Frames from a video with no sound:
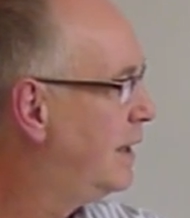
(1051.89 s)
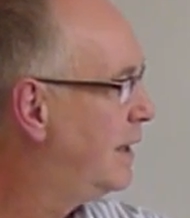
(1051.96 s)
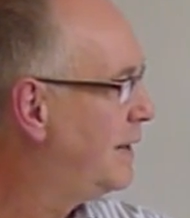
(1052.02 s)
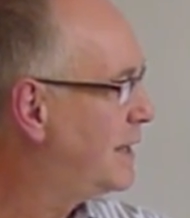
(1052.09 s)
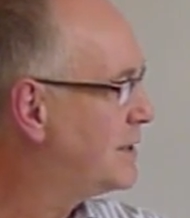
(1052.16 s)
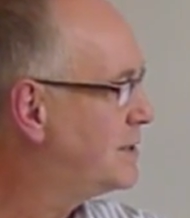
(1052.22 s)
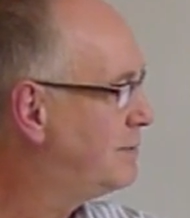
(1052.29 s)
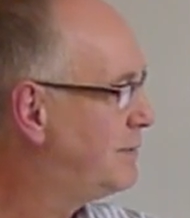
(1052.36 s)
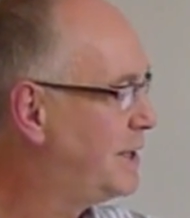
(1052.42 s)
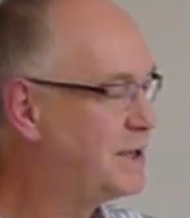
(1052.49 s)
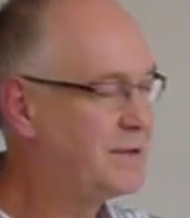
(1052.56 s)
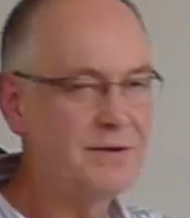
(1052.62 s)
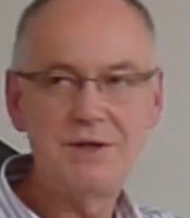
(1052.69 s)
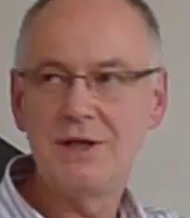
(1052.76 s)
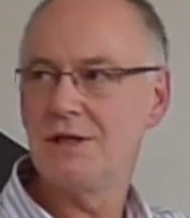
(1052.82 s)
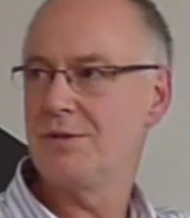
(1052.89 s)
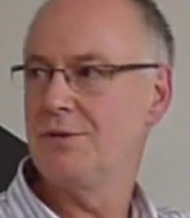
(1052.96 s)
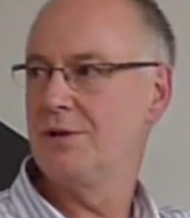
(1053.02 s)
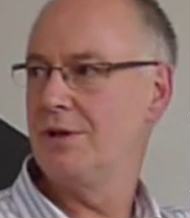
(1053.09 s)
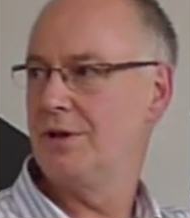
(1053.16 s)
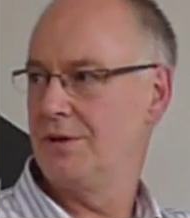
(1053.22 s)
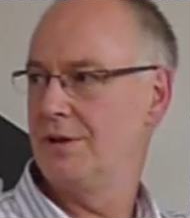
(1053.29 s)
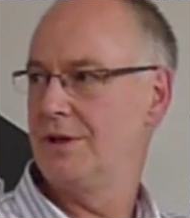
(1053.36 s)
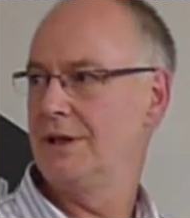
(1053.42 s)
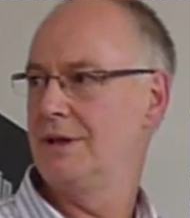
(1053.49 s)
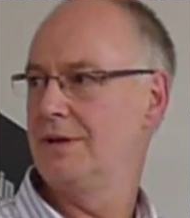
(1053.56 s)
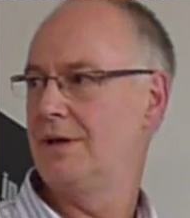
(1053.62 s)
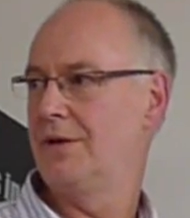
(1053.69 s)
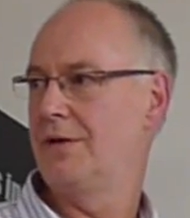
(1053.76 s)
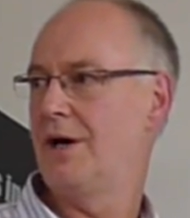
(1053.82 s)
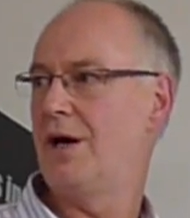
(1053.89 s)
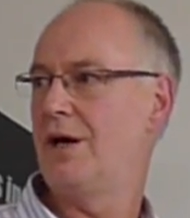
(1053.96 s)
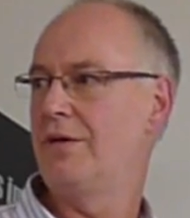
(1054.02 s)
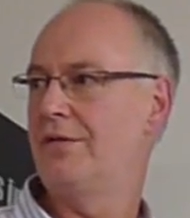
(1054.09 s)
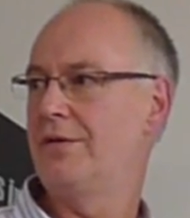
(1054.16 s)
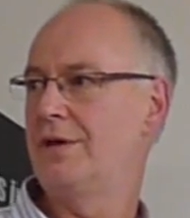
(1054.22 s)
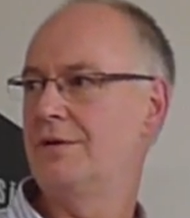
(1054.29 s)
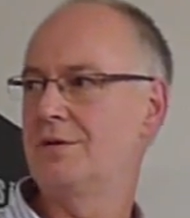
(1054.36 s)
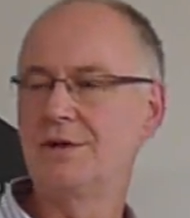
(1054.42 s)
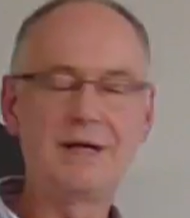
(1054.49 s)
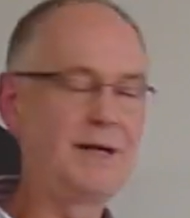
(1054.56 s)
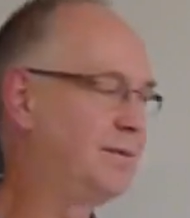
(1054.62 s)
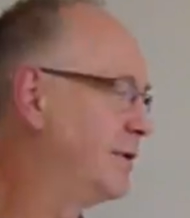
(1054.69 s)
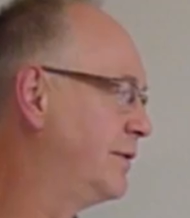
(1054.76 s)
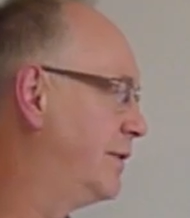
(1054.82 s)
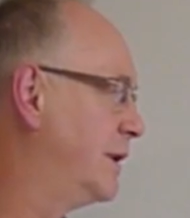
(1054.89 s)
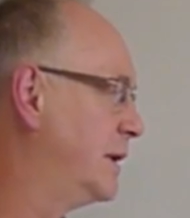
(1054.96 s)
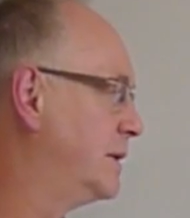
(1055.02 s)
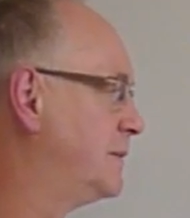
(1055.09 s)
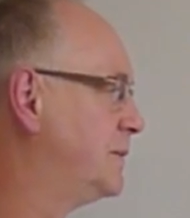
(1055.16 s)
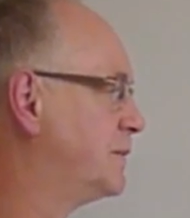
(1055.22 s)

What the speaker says: And that's the range of adjustment on the high frequency amplifier.